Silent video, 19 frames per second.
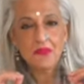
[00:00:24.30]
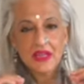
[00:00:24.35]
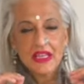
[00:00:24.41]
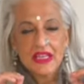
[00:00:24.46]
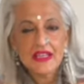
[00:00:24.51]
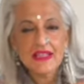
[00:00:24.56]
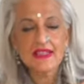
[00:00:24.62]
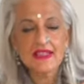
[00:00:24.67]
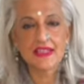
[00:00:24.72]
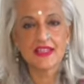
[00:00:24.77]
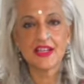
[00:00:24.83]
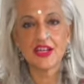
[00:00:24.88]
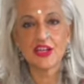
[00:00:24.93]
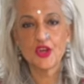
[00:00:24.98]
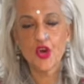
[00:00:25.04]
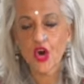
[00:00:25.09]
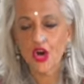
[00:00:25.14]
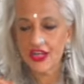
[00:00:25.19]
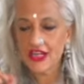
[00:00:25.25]
biggest
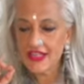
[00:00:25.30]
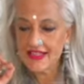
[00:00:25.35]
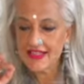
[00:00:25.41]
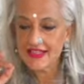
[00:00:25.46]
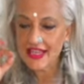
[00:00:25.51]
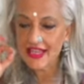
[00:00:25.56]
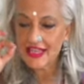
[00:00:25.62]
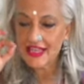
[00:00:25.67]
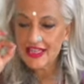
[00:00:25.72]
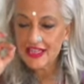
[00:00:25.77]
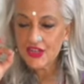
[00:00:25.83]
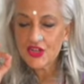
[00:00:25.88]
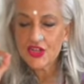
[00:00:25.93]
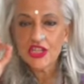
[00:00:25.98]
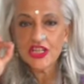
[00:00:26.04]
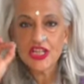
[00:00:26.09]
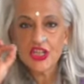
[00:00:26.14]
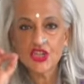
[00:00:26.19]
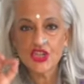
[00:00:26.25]
turn on is
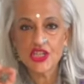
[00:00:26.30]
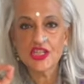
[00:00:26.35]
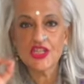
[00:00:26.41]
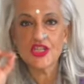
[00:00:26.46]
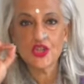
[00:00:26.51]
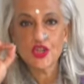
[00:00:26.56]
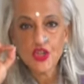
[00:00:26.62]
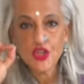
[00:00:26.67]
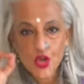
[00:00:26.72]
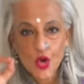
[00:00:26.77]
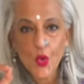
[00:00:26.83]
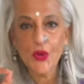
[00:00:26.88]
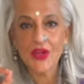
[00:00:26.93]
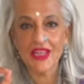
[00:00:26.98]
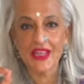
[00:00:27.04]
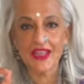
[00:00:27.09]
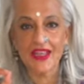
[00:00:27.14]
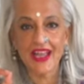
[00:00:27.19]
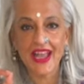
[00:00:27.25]
literally just
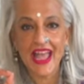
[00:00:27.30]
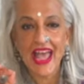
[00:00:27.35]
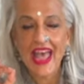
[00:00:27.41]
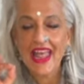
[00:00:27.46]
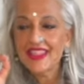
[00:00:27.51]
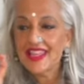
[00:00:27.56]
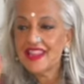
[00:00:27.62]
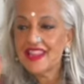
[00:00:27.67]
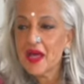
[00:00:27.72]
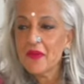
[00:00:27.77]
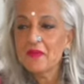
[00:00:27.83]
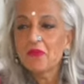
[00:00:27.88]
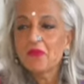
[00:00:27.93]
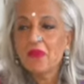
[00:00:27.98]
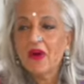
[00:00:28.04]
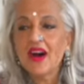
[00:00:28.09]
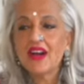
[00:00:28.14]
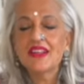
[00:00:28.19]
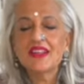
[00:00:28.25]
knowing that their
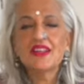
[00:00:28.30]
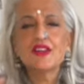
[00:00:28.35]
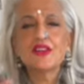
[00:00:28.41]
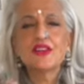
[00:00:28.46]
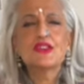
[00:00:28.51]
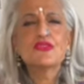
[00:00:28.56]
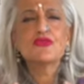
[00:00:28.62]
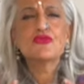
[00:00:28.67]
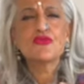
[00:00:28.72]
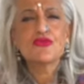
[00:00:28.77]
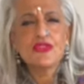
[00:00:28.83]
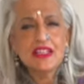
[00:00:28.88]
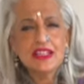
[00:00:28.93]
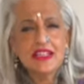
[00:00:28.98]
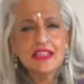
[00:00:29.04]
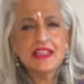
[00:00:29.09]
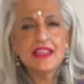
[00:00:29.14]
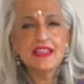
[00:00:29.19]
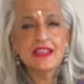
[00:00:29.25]
partner is
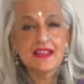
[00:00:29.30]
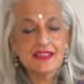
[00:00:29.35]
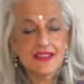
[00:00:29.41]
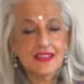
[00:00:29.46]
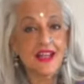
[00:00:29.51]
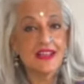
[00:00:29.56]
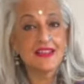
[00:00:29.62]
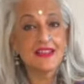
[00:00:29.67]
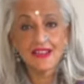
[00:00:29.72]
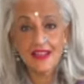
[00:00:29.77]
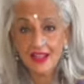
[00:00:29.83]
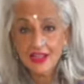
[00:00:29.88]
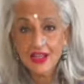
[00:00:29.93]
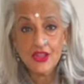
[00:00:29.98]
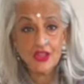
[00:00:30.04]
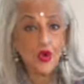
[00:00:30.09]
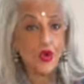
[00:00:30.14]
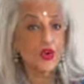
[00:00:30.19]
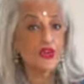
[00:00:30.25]
really excited at the
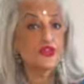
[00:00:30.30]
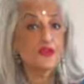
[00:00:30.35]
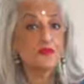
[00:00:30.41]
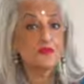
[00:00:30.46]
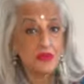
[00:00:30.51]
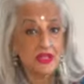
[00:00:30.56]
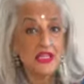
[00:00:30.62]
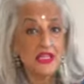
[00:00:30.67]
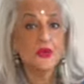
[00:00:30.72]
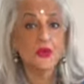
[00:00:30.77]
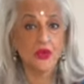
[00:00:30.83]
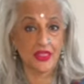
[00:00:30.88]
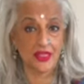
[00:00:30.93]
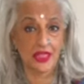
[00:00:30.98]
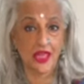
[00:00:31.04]
thought of being with